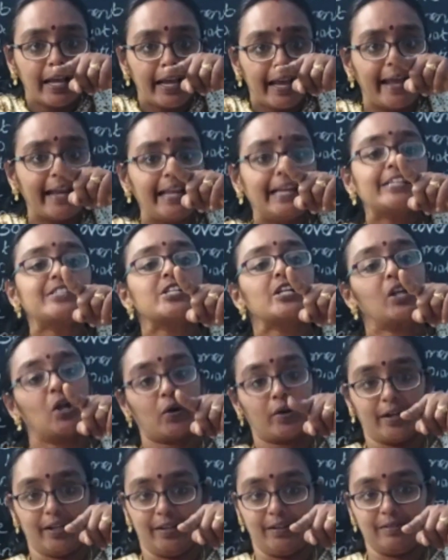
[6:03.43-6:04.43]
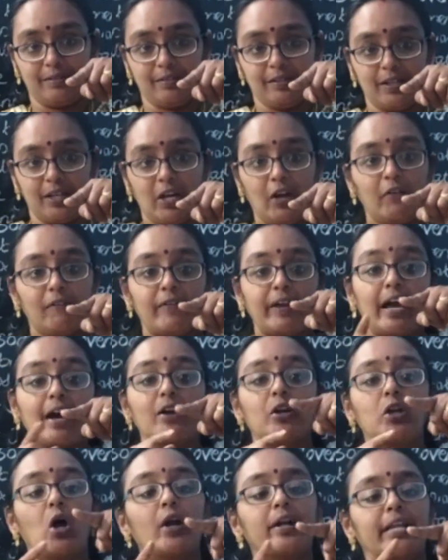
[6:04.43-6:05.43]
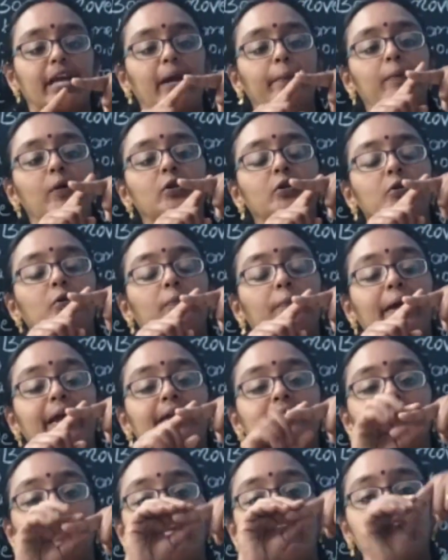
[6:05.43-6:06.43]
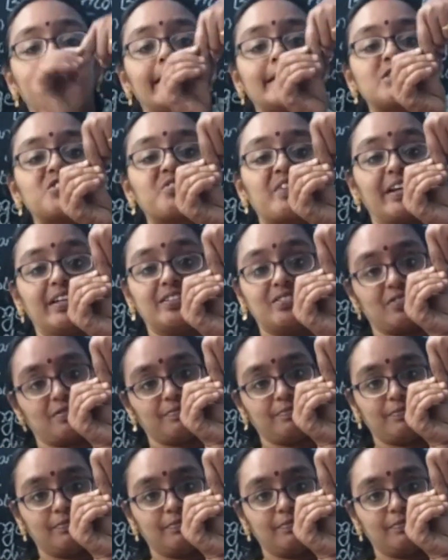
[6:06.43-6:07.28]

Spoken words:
a little only. We are not able to make the leg in straight.